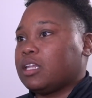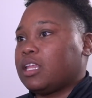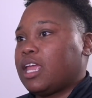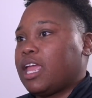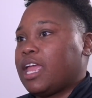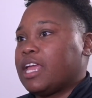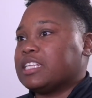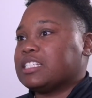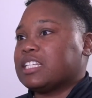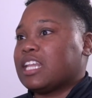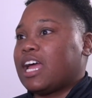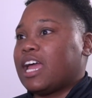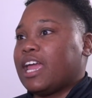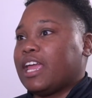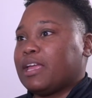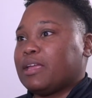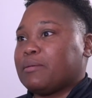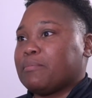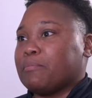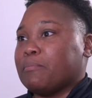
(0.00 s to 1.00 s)
is
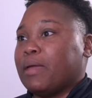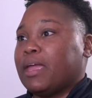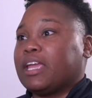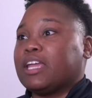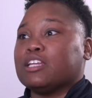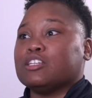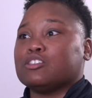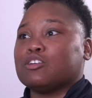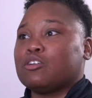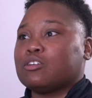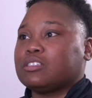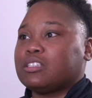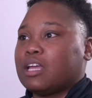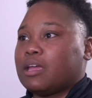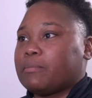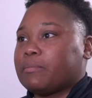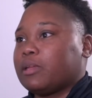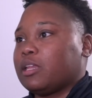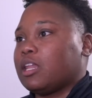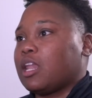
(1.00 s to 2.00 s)
like making jokes
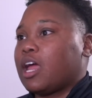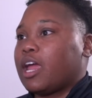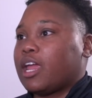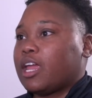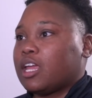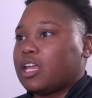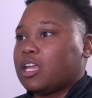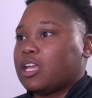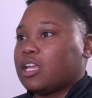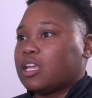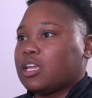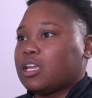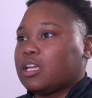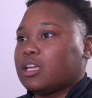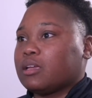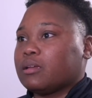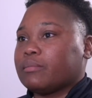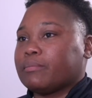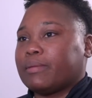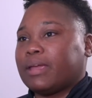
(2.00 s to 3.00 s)
at me, like,
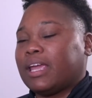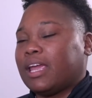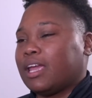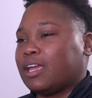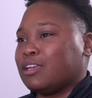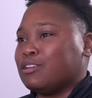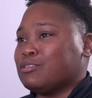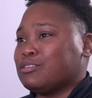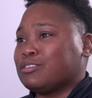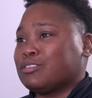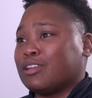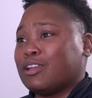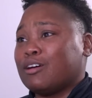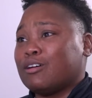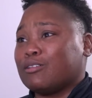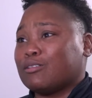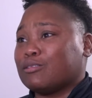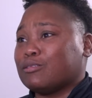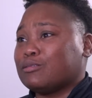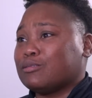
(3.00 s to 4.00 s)
man, you
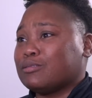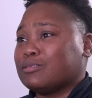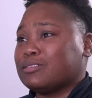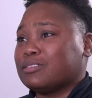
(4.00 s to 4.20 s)
slow.